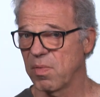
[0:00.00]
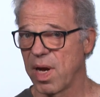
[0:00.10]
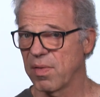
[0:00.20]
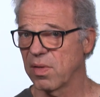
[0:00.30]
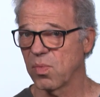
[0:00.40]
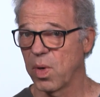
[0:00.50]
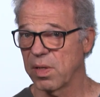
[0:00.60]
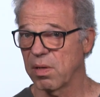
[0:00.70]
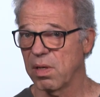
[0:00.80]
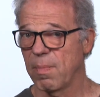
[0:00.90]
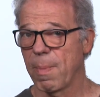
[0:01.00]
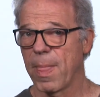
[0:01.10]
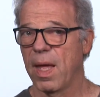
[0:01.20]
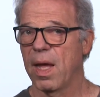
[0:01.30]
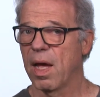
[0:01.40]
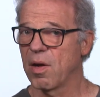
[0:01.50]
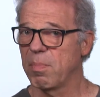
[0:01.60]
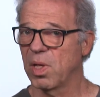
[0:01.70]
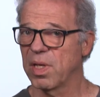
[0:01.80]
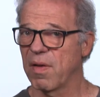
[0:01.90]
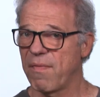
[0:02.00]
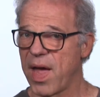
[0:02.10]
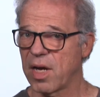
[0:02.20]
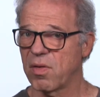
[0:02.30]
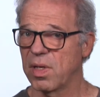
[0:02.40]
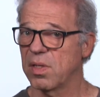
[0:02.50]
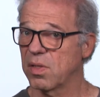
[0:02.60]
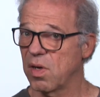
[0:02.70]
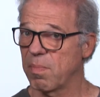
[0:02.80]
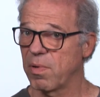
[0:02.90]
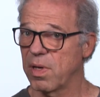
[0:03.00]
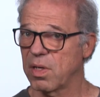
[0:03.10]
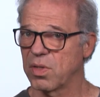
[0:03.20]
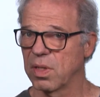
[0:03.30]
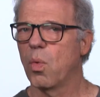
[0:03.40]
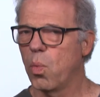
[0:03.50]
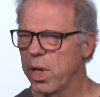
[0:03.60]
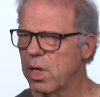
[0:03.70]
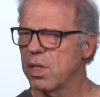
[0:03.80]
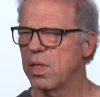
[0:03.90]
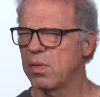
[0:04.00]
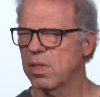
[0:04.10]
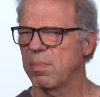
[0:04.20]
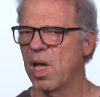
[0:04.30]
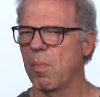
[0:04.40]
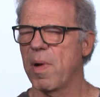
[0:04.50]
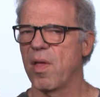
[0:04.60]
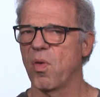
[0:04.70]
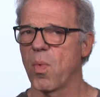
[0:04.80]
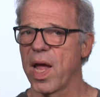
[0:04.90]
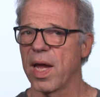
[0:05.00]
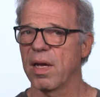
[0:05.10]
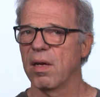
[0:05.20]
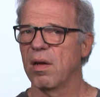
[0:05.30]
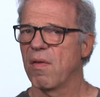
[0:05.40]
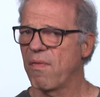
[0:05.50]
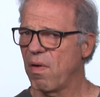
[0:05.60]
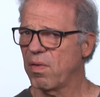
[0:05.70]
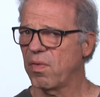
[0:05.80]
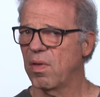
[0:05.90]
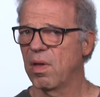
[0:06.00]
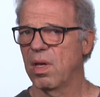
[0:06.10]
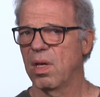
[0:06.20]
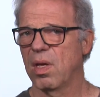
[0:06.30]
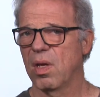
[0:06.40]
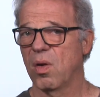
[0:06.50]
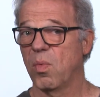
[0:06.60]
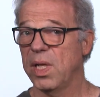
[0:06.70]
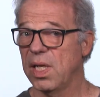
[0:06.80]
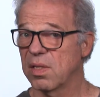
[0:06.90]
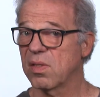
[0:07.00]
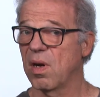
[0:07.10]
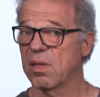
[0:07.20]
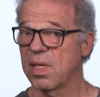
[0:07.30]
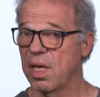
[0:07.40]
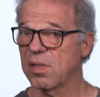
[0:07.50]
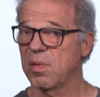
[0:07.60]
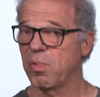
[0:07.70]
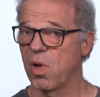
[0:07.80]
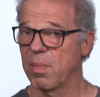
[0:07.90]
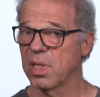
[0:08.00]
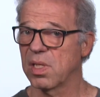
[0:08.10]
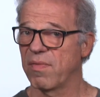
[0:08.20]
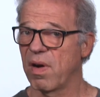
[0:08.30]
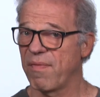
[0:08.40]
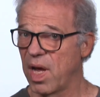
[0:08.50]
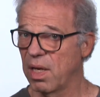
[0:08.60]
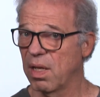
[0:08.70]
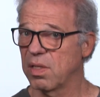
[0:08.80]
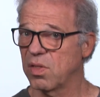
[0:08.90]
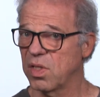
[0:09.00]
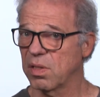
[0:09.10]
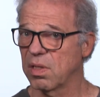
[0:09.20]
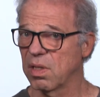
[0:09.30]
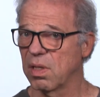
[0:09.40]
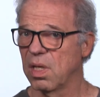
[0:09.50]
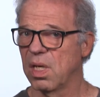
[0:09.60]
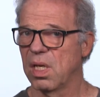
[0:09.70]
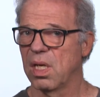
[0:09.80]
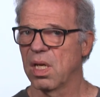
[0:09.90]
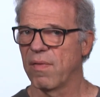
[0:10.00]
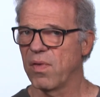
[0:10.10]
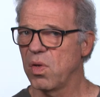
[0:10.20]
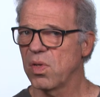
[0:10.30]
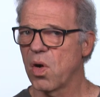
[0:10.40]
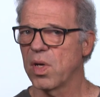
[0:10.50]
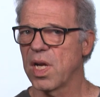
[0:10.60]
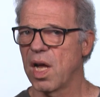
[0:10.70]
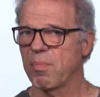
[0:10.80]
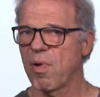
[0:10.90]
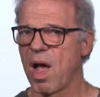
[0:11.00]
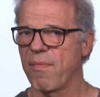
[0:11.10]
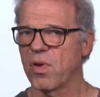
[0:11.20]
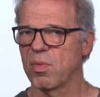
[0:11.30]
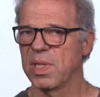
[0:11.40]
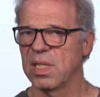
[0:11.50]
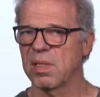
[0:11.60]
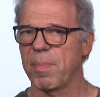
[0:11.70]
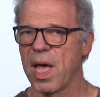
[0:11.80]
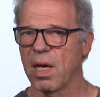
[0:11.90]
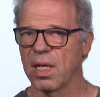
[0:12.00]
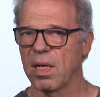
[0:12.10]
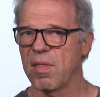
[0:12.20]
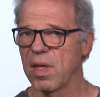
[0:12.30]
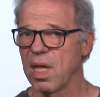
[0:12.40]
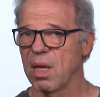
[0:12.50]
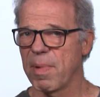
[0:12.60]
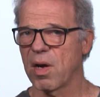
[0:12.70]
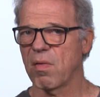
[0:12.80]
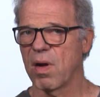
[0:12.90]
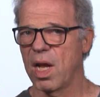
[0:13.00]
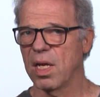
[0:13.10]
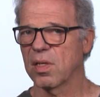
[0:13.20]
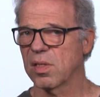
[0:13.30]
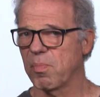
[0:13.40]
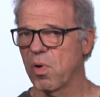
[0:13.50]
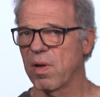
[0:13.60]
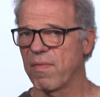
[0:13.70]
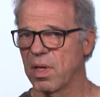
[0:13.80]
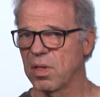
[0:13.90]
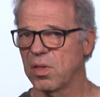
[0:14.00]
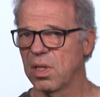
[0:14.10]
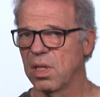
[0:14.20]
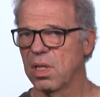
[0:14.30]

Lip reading: round this winter and are building a factory to start production. We could use some help on the way. First, we need to start test deployments of our finalized shelter. If you know a nonprofit or municipality thinking about creating a supportive village,